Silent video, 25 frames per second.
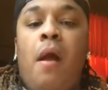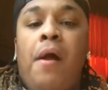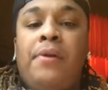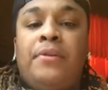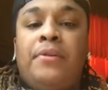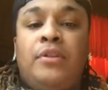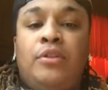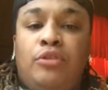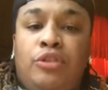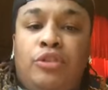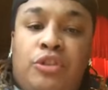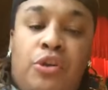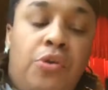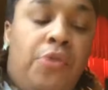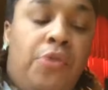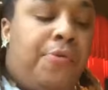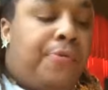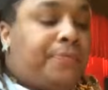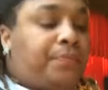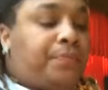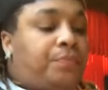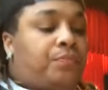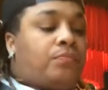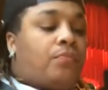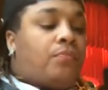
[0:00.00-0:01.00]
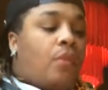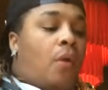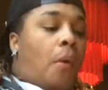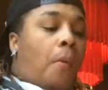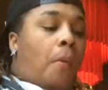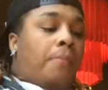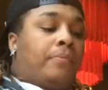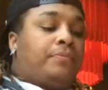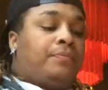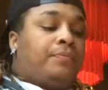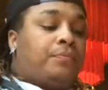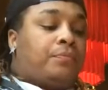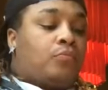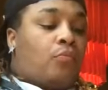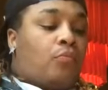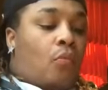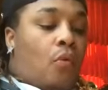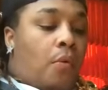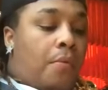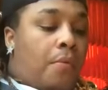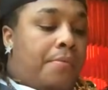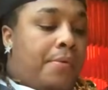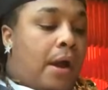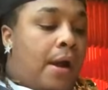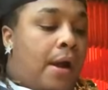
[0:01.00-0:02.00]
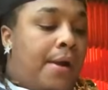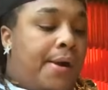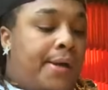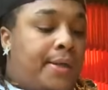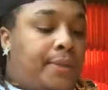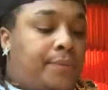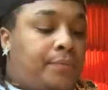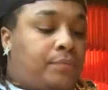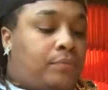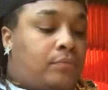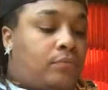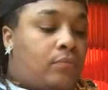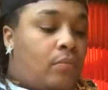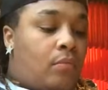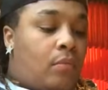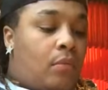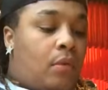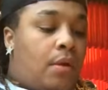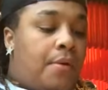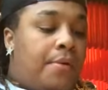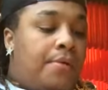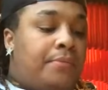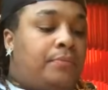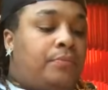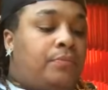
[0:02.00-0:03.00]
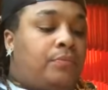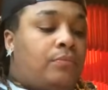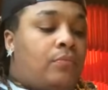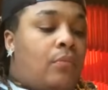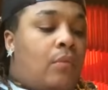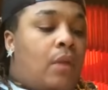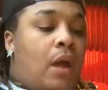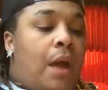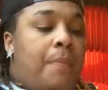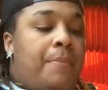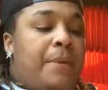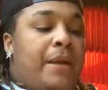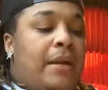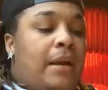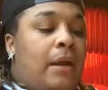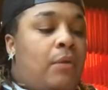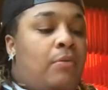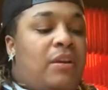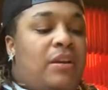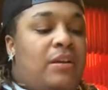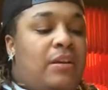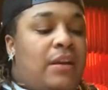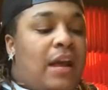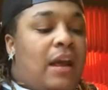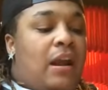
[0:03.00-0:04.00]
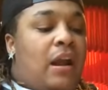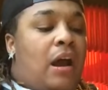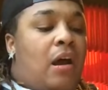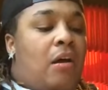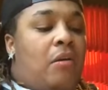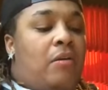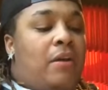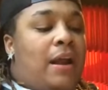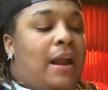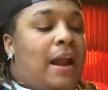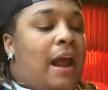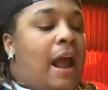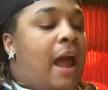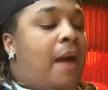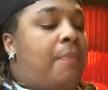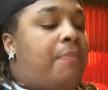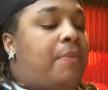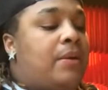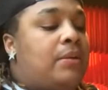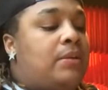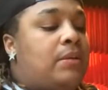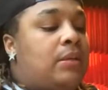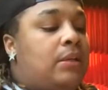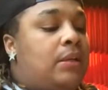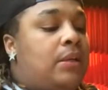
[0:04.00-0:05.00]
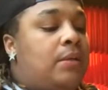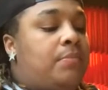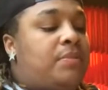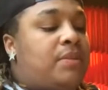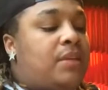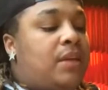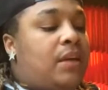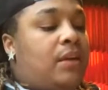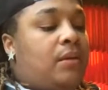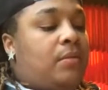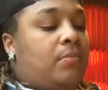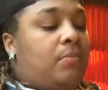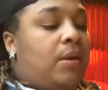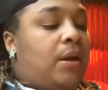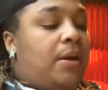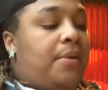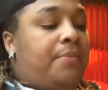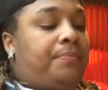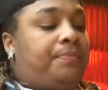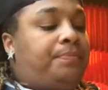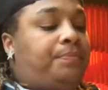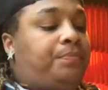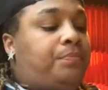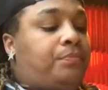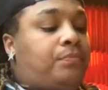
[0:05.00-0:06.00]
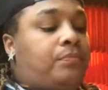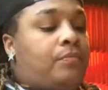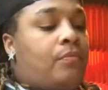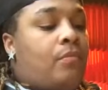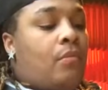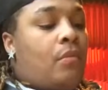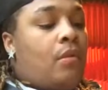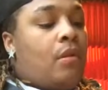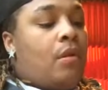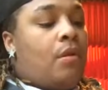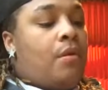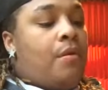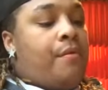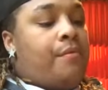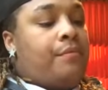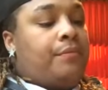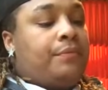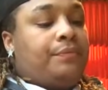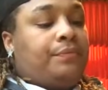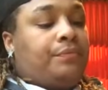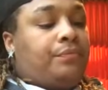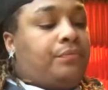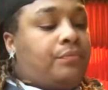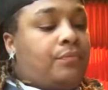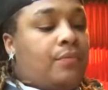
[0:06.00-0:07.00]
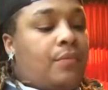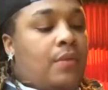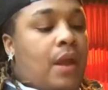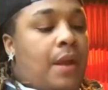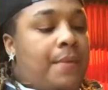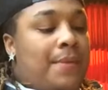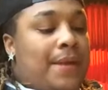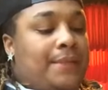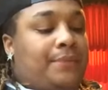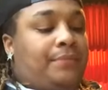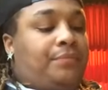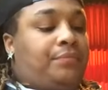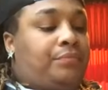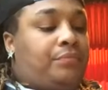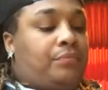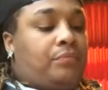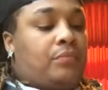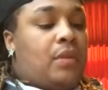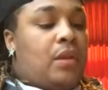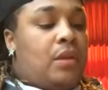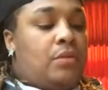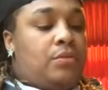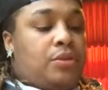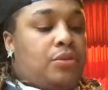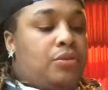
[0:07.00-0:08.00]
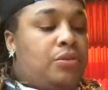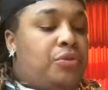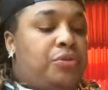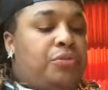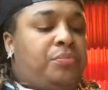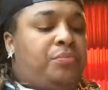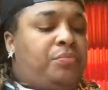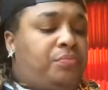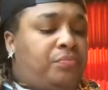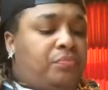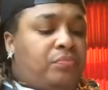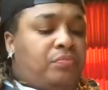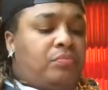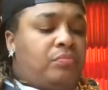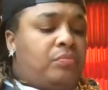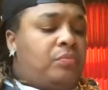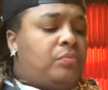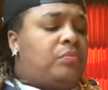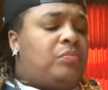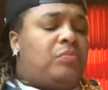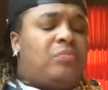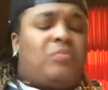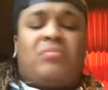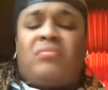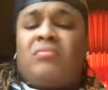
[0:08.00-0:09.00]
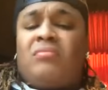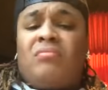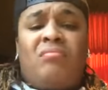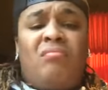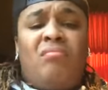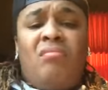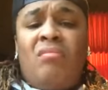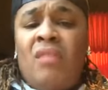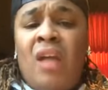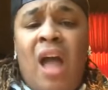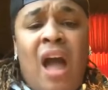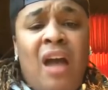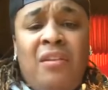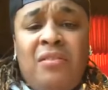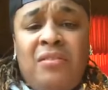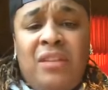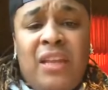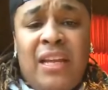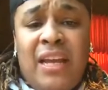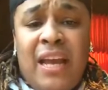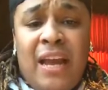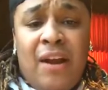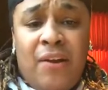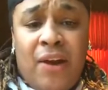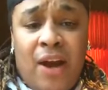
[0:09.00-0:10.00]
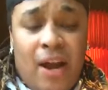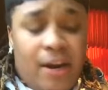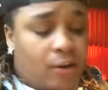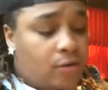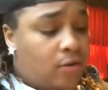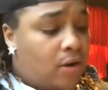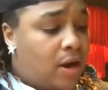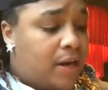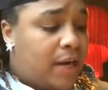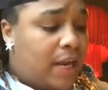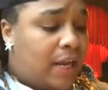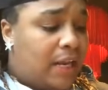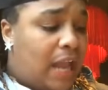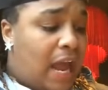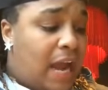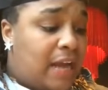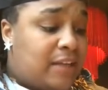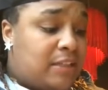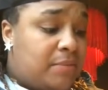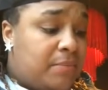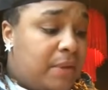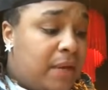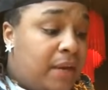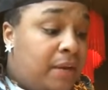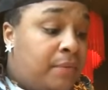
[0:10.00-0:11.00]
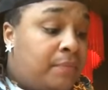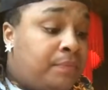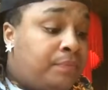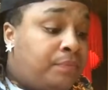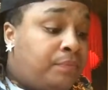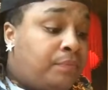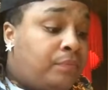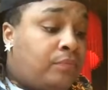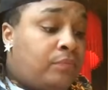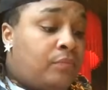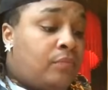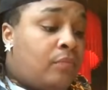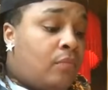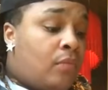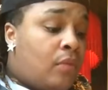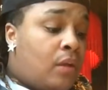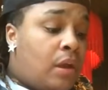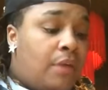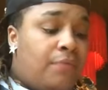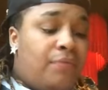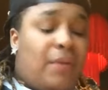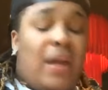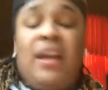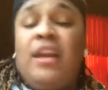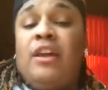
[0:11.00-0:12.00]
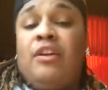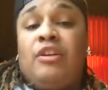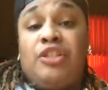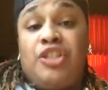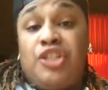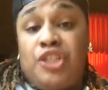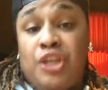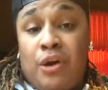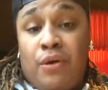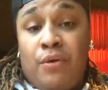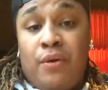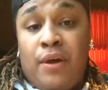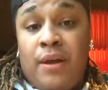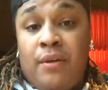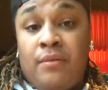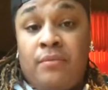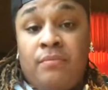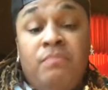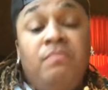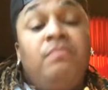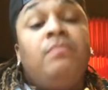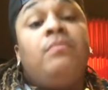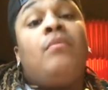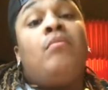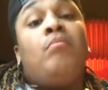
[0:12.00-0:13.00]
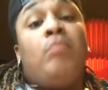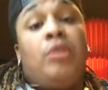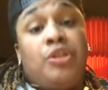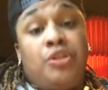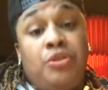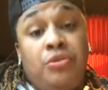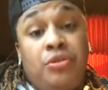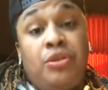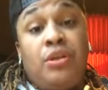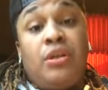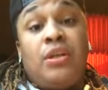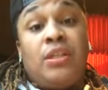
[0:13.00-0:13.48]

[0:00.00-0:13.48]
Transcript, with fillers: It was cool. Um, I mean, I wasn't that all that happy to lip sync, but I mean, it was cool. I don't think Ariana Grande liked me they didn't show it, but you should